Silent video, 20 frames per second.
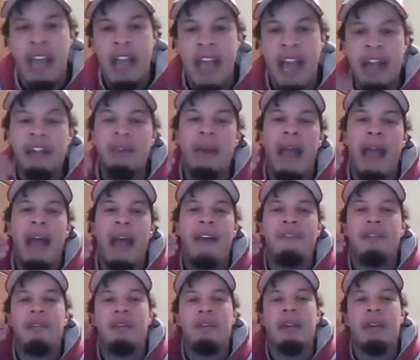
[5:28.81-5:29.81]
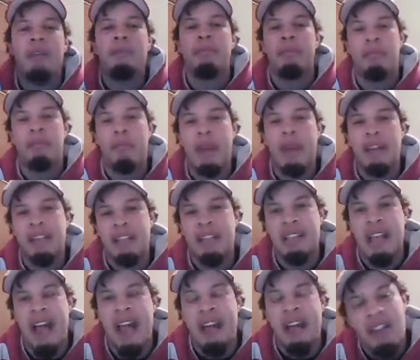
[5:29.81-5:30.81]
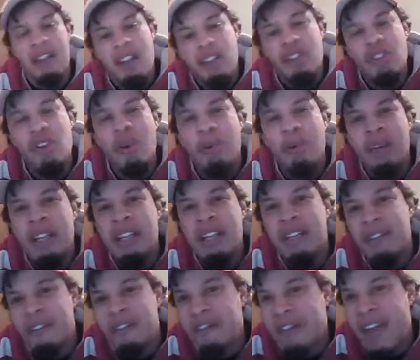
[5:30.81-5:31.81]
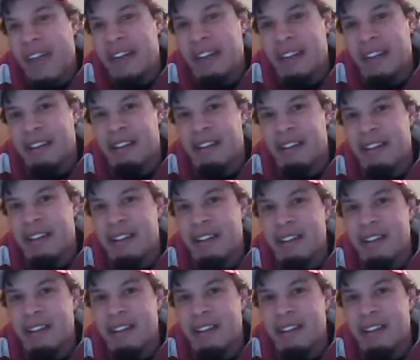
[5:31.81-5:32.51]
And you have to embrace that. You don't need to fight it.